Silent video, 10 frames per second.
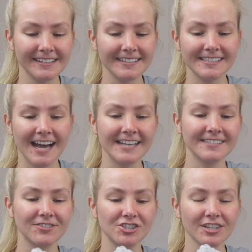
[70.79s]
the size
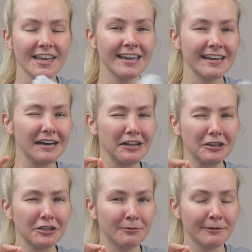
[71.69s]
of a Schleich, a
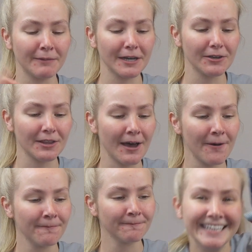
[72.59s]
little bit bigger though.